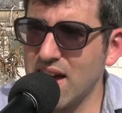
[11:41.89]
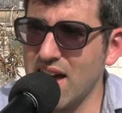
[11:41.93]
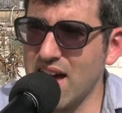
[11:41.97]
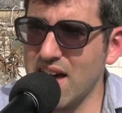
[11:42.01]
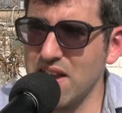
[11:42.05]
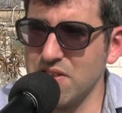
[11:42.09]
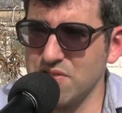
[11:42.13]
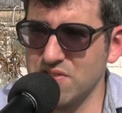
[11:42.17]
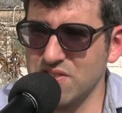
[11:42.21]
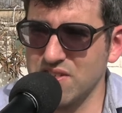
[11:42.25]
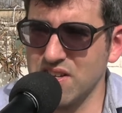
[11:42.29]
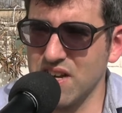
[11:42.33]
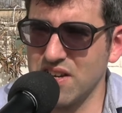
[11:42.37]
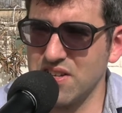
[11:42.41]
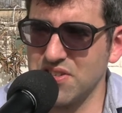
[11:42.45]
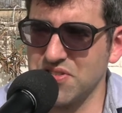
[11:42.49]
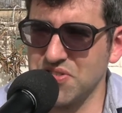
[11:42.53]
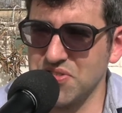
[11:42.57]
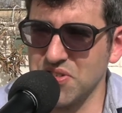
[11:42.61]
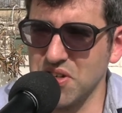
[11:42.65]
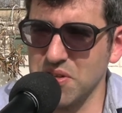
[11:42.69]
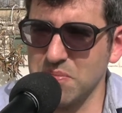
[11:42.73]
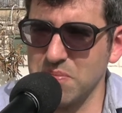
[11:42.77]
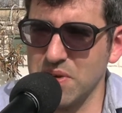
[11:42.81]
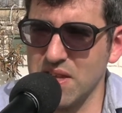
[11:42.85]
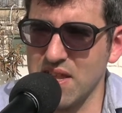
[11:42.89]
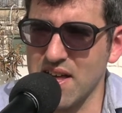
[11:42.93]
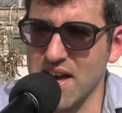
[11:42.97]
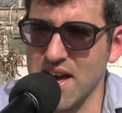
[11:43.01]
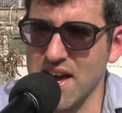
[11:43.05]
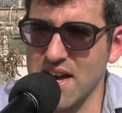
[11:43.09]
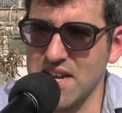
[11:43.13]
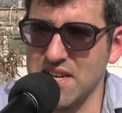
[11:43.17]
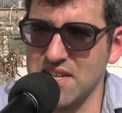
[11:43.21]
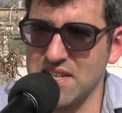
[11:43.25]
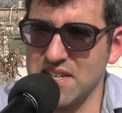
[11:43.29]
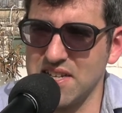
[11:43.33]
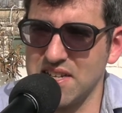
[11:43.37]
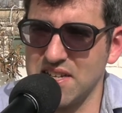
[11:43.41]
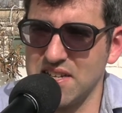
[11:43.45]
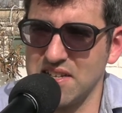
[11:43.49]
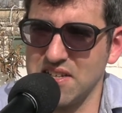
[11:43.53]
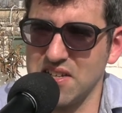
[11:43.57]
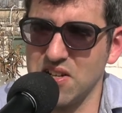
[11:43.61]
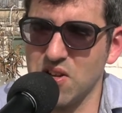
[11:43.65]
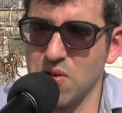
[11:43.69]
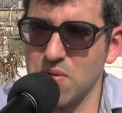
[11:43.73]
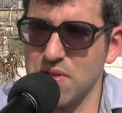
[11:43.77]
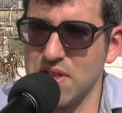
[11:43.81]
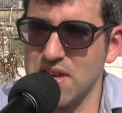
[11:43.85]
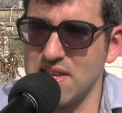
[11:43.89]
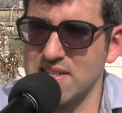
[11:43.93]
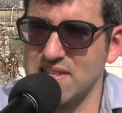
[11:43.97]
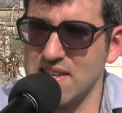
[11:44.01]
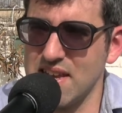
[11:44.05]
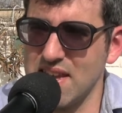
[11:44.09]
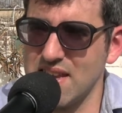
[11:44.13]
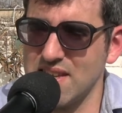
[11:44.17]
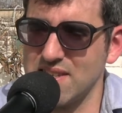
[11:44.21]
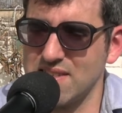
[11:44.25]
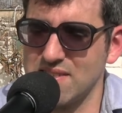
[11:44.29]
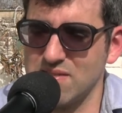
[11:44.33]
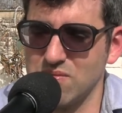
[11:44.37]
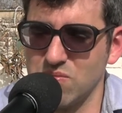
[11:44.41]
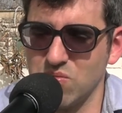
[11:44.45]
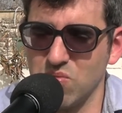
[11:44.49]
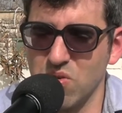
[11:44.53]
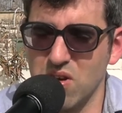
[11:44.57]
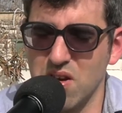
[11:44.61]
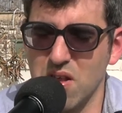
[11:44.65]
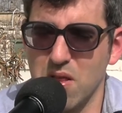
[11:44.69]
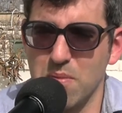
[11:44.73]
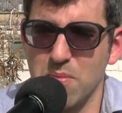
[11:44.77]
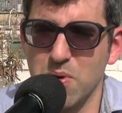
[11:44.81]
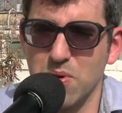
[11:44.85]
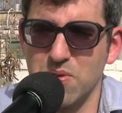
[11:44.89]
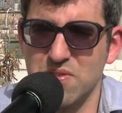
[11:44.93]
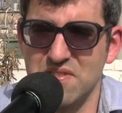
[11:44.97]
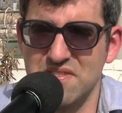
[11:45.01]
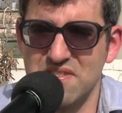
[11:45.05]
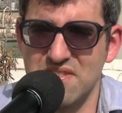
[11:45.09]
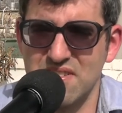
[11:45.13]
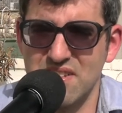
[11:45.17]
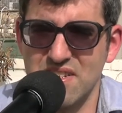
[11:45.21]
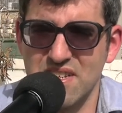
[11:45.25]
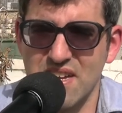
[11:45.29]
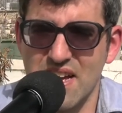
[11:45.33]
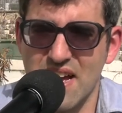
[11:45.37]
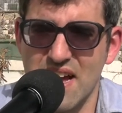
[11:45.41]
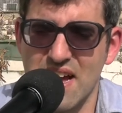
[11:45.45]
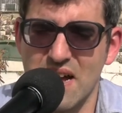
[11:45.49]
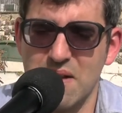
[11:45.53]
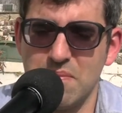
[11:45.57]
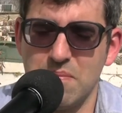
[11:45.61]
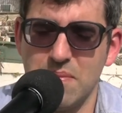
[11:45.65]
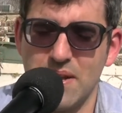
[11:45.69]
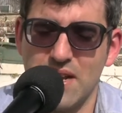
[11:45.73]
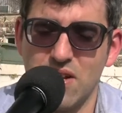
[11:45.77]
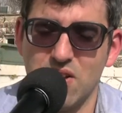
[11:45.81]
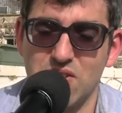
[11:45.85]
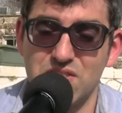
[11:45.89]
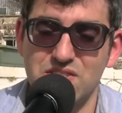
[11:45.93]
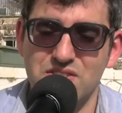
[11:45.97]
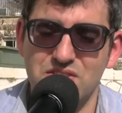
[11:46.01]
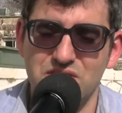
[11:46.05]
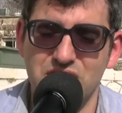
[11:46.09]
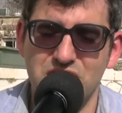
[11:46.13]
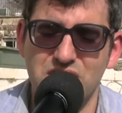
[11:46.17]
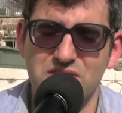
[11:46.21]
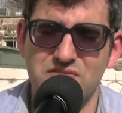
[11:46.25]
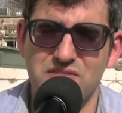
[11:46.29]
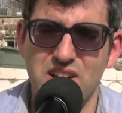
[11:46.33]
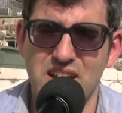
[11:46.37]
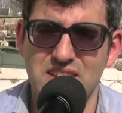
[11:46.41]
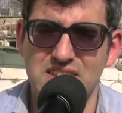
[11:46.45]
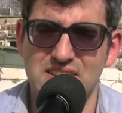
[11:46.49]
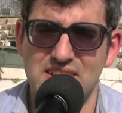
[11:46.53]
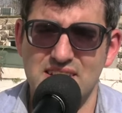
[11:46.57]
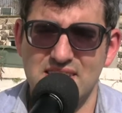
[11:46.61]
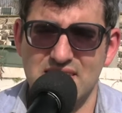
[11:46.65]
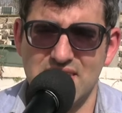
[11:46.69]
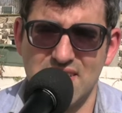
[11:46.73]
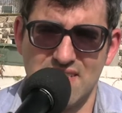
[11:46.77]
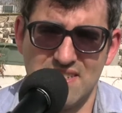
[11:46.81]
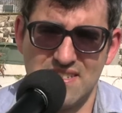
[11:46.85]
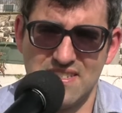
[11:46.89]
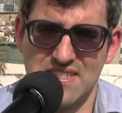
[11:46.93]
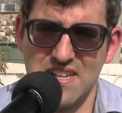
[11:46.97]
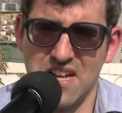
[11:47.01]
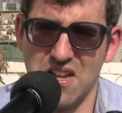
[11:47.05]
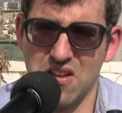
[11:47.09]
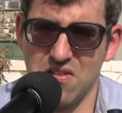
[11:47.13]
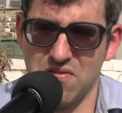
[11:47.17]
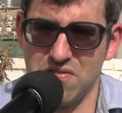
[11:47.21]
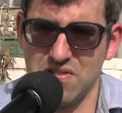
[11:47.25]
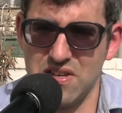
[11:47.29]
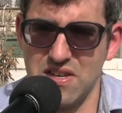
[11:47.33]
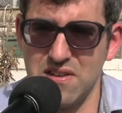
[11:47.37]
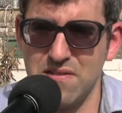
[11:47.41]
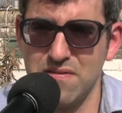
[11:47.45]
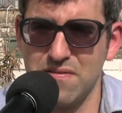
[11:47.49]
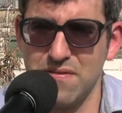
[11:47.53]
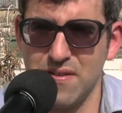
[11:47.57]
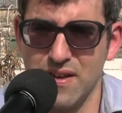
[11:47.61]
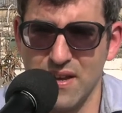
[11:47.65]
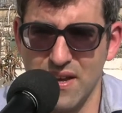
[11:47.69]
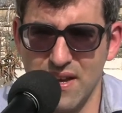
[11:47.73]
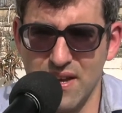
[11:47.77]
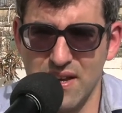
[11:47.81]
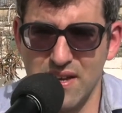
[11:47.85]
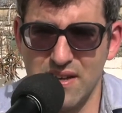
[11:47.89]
And it just kind of struck me that, you know, this is one of the most illustrious residences in Tel Aviv.